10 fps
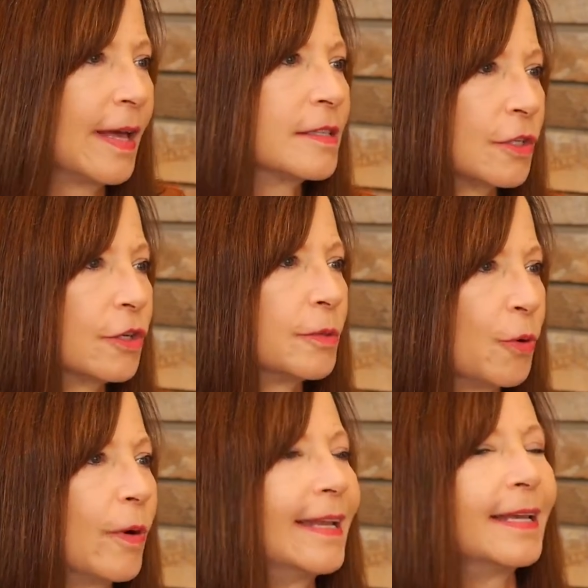that's a good
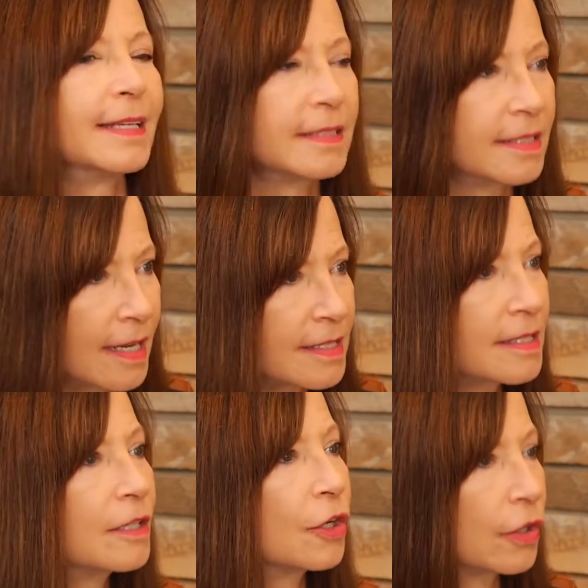point. It
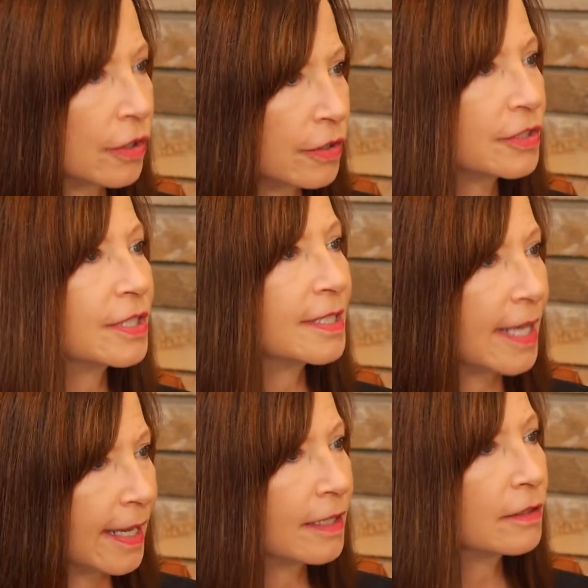doesn't hurt to
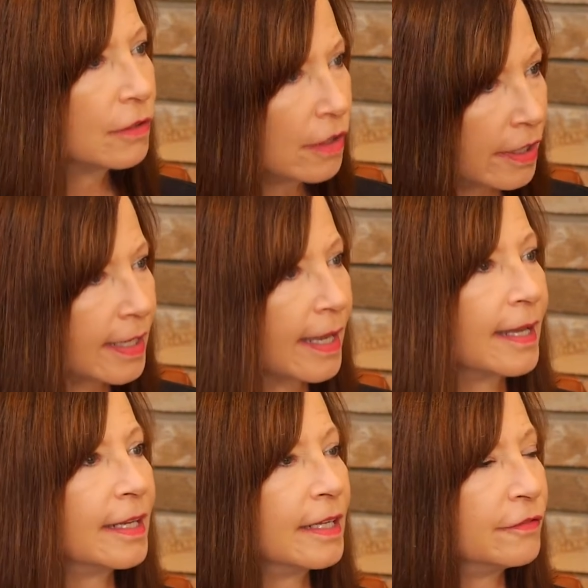take a look
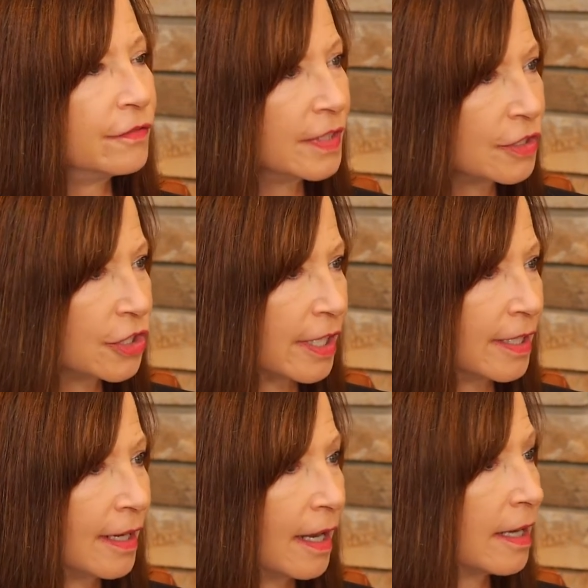and
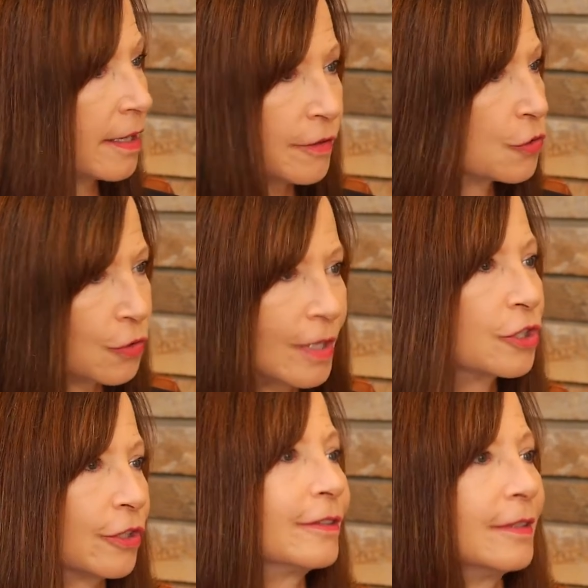envision another
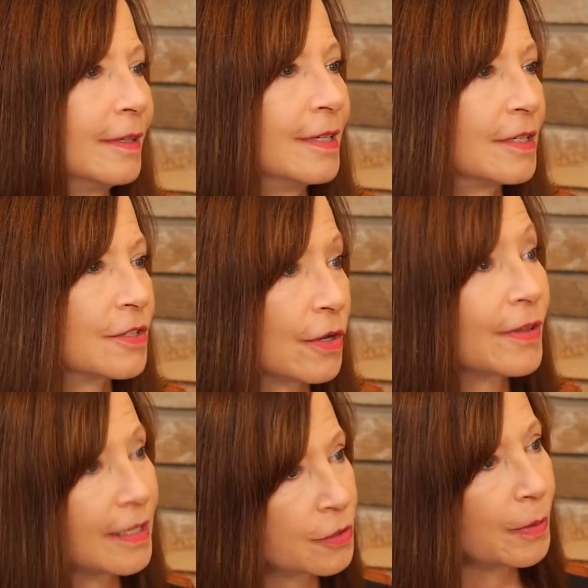structure. So that's